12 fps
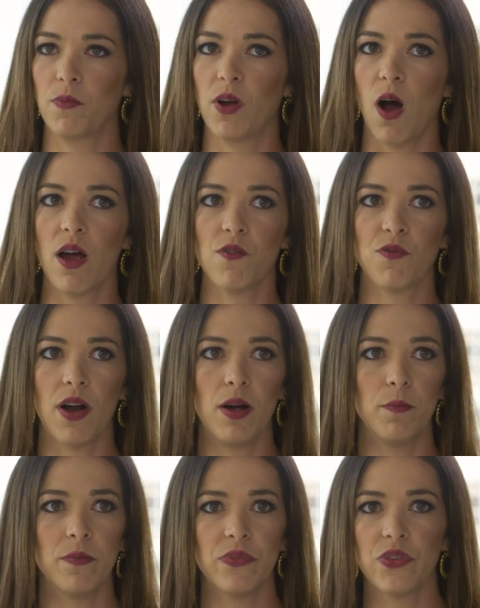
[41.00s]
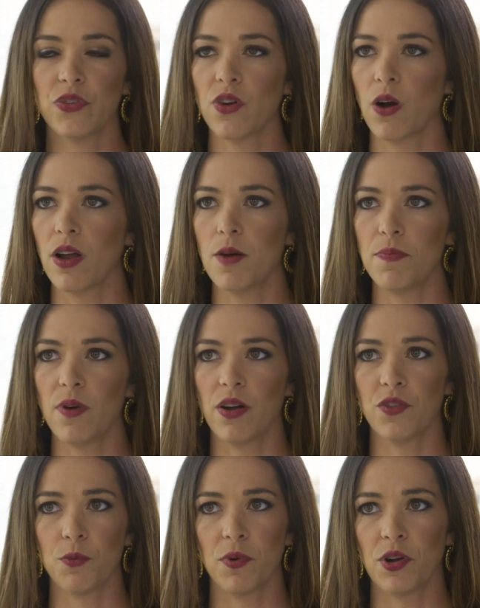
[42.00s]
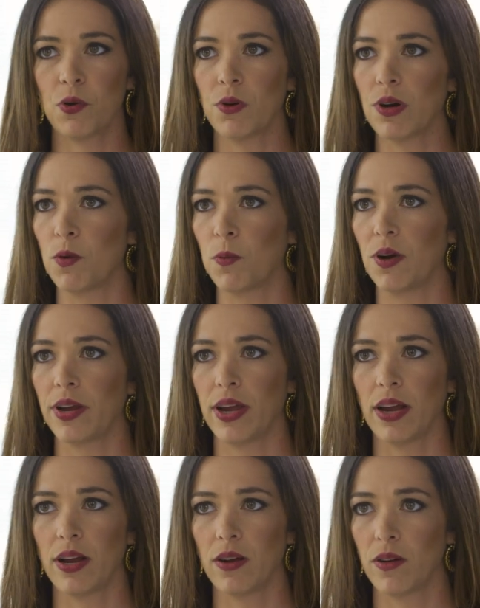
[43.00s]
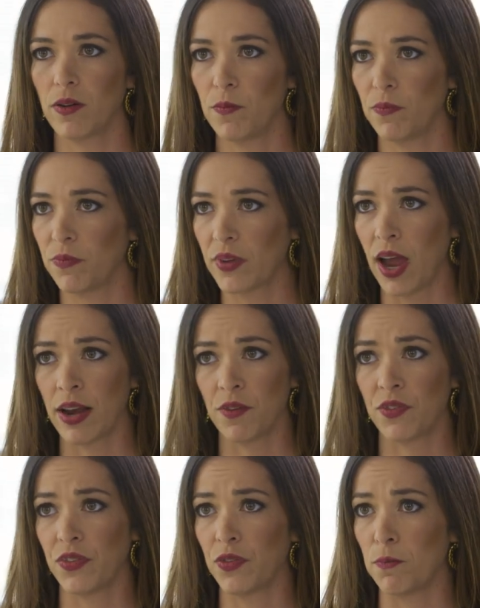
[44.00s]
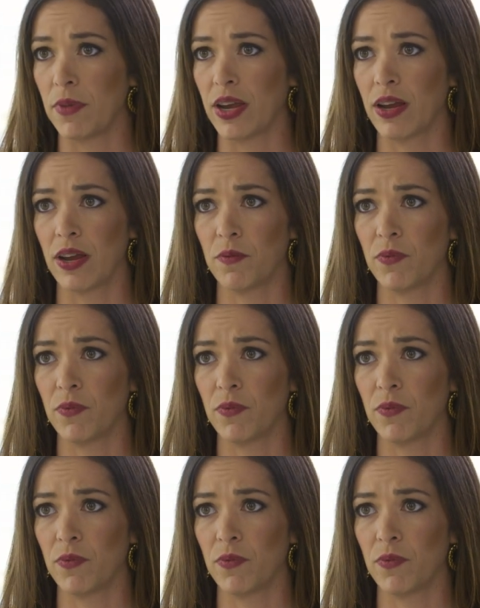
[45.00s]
gone from startup, entrepreneur, working kind of just me